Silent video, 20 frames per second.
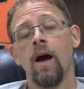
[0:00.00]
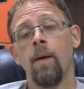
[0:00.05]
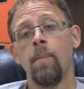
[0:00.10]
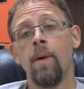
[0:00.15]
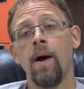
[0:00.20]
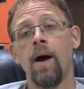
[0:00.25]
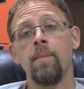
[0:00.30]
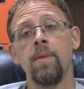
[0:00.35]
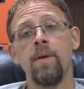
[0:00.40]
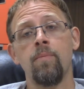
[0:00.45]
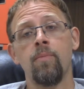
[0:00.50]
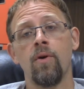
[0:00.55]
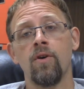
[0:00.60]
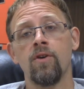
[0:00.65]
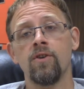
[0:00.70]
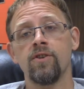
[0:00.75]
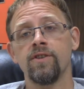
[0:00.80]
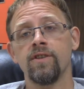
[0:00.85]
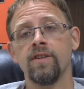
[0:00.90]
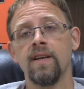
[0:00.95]
about me
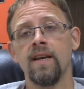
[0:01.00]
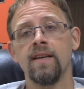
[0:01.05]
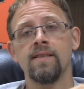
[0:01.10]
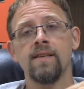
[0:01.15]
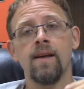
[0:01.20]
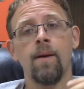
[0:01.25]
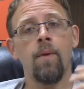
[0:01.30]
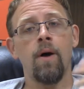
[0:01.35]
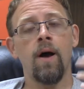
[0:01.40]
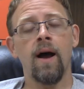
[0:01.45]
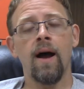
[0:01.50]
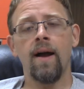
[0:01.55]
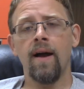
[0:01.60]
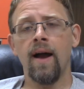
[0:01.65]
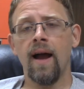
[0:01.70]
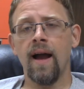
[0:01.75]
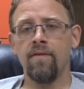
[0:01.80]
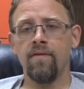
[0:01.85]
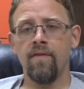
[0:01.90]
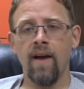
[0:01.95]
personally is I'm,
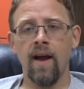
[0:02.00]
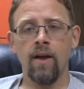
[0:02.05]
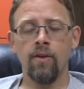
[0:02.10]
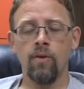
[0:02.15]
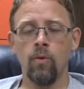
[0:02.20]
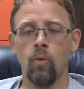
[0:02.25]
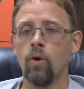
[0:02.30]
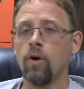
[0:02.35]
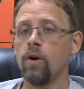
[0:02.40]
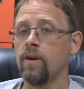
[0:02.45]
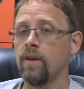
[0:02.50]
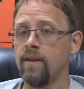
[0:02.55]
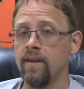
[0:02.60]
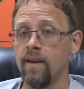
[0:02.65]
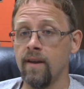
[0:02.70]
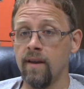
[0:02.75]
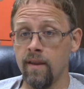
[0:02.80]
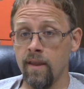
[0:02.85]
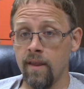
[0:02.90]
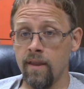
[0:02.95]
I, I found the word
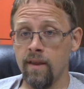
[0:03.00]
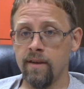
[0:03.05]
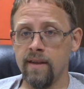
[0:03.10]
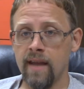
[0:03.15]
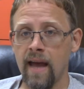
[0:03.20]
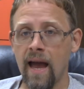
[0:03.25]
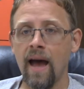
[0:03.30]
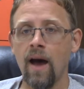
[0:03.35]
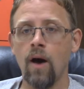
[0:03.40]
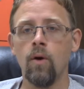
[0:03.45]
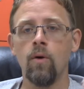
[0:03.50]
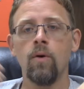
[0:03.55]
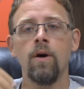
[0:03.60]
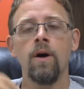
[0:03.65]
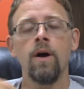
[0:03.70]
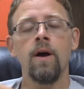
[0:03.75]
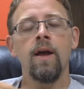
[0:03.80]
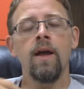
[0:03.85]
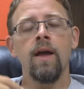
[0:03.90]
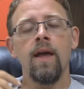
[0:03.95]
the, the
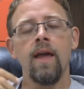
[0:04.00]
Tao,